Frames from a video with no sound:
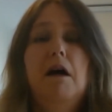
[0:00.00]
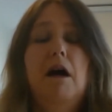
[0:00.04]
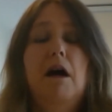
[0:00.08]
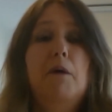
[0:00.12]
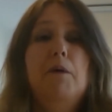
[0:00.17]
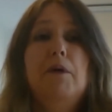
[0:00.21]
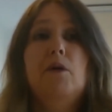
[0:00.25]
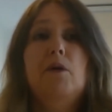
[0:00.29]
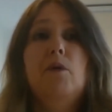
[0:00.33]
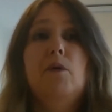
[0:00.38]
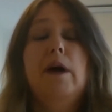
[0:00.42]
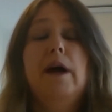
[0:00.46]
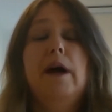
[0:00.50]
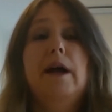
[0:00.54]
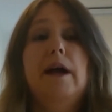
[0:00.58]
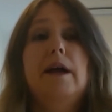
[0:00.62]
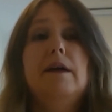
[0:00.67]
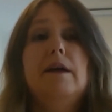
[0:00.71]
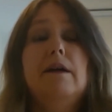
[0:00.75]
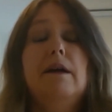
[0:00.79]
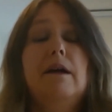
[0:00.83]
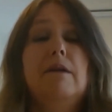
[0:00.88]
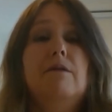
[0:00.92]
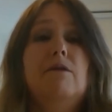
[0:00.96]
I went
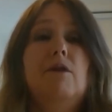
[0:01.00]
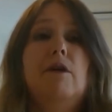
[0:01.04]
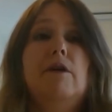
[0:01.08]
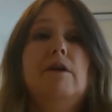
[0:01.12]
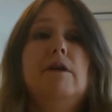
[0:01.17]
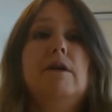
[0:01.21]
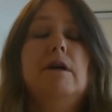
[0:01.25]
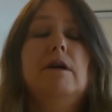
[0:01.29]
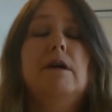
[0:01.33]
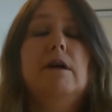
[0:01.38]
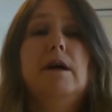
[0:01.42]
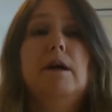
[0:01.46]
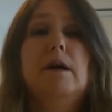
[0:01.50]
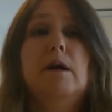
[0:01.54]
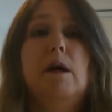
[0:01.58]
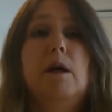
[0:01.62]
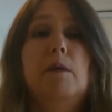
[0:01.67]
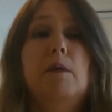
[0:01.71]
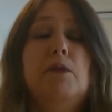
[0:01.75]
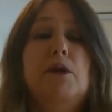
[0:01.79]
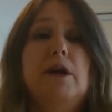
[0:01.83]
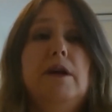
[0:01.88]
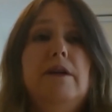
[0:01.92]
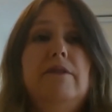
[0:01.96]
away, I wrote a
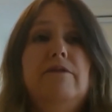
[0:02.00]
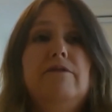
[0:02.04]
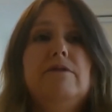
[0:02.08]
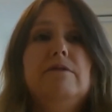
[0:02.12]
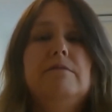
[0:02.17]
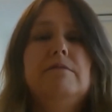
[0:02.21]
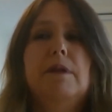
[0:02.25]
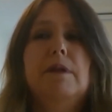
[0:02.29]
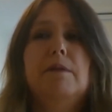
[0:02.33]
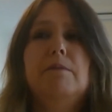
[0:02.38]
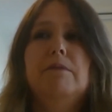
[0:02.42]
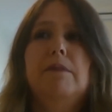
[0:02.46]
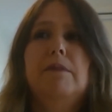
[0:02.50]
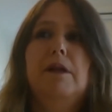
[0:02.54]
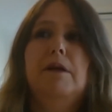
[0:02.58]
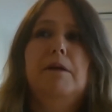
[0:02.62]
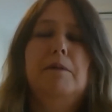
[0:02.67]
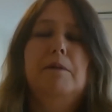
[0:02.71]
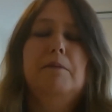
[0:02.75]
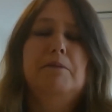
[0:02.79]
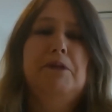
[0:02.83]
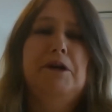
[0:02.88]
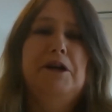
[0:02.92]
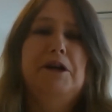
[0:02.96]
brief.
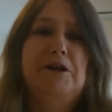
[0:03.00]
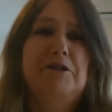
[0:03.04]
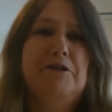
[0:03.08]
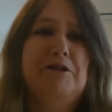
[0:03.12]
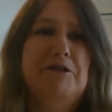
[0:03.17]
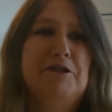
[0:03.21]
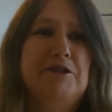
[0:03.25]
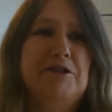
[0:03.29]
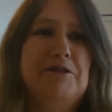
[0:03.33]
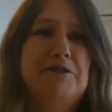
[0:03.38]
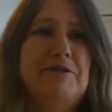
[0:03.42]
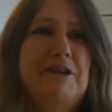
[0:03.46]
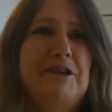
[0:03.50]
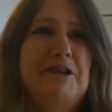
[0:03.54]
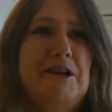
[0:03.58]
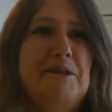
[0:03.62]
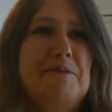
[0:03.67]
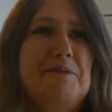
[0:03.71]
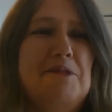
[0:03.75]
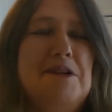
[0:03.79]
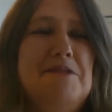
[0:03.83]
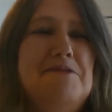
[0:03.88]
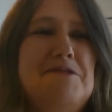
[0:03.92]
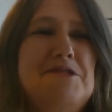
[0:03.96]
I'm pretty good at
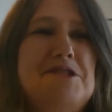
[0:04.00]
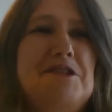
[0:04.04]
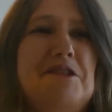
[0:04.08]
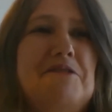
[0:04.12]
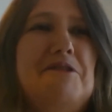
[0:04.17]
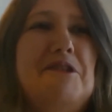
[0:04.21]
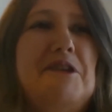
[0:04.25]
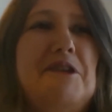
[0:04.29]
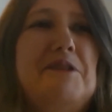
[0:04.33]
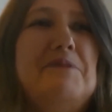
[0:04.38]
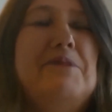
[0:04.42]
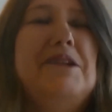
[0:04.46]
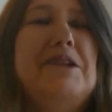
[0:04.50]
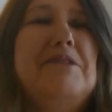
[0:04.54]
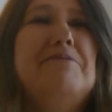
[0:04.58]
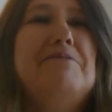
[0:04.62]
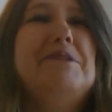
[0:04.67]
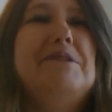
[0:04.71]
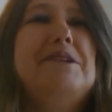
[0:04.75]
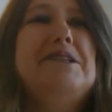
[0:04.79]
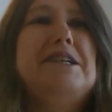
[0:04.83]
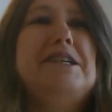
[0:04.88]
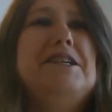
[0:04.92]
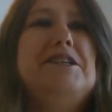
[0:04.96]
writing briefs, so I wrote a pretty
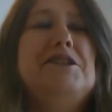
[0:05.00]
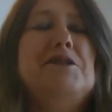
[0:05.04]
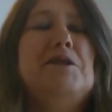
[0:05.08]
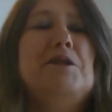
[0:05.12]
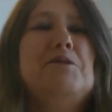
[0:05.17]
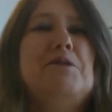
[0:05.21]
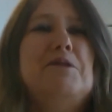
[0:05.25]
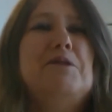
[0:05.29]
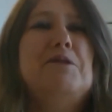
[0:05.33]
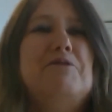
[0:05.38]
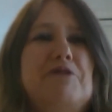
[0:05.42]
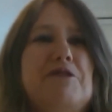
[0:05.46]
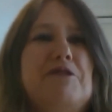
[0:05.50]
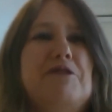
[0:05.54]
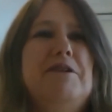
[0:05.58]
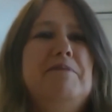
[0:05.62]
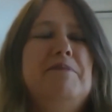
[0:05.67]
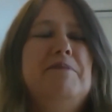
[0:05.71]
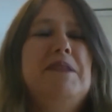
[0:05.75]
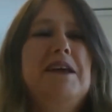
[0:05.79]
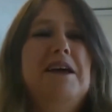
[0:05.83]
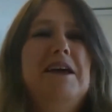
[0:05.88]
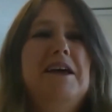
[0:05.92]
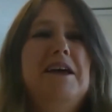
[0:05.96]
big detailed one for
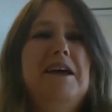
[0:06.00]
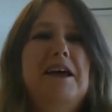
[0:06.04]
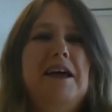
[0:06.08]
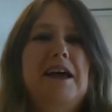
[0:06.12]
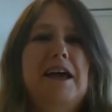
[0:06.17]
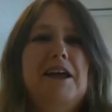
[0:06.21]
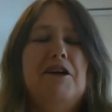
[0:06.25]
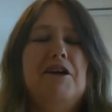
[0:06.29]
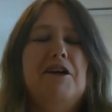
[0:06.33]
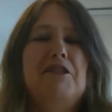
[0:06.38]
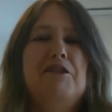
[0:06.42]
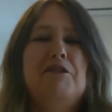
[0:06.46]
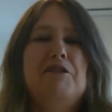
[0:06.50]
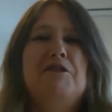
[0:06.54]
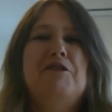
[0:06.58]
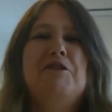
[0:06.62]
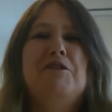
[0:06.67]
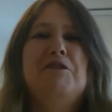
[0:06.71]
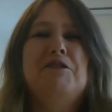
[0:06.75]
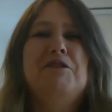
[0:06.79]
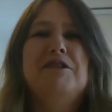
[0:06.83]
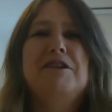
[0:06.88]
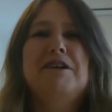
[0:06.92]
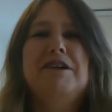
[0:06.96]
her, and I
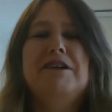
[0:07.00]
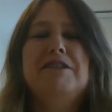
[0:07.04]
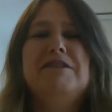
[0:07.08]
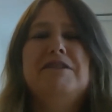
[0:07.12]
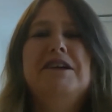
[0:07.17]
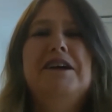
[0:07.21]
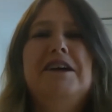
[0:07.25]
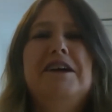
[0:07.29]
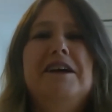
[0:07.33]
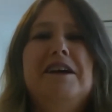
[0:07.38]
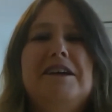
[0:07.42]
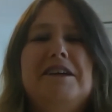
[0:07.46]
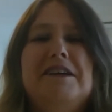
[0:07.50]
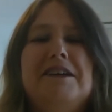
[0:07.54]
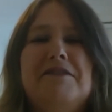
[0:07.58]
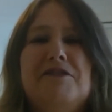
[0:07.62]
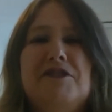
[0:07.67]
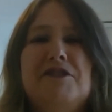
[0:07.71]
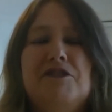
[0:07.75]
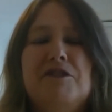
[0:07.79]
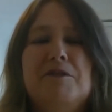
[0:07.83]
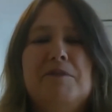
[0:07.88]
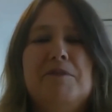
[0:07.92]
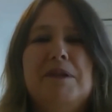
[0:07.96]
thought I'd
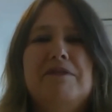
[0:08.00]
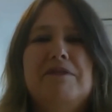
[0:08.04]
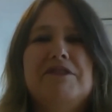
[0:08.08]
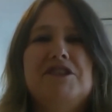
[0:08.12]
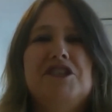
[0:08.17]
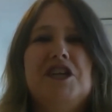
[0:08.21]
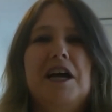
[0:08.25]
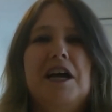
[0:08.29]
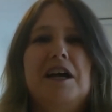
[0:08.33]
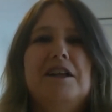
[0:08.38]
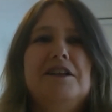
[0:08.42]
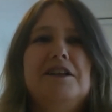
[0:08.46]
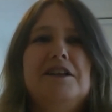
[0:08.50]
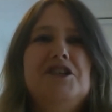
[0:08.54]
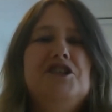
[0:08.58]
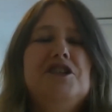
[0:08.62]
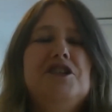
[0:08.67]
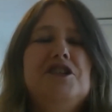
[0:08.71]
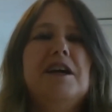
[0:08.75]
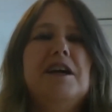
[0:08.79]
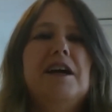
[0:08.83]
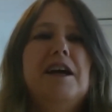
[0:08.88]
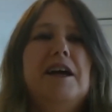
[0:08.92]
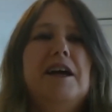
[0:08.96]
given her a bit of a challenge.